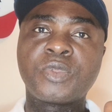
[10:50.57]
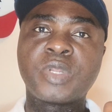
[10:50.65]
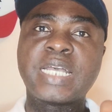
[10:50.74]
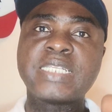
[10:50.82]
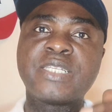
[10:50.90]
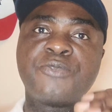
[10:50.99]

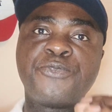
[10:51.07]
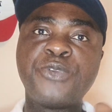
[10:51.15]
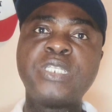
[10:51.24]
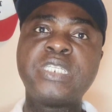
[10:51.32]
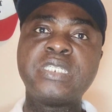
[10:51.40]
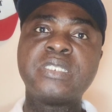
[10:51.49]
That's the
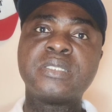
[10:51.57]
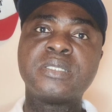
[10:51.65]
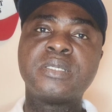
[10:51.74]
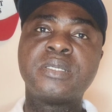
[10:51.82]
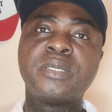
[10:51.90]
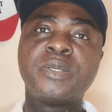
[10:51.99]
feeding.
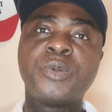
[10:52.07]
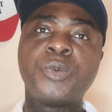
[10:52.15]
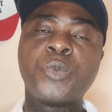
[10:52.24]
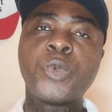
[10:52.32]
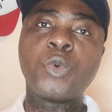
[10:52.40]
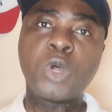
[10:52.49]

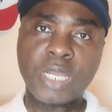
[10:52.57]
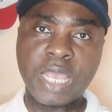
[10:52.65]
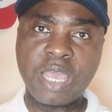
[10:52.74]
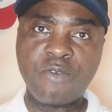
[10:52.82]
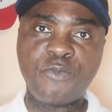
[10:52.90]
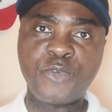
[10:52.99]
We want
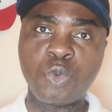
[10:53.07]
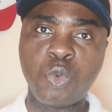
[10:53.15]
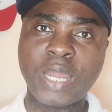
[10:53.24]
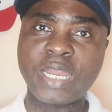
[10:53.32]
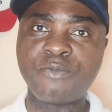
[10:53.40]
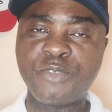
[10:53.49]

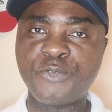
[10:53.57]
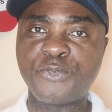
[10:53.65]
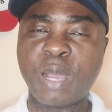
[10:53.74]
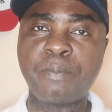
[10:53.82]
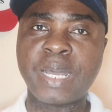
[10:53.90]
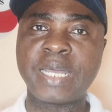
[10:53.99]
every
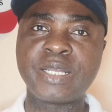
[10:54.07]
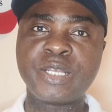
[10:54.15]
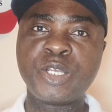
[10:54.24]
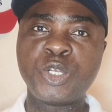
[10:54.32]
farmer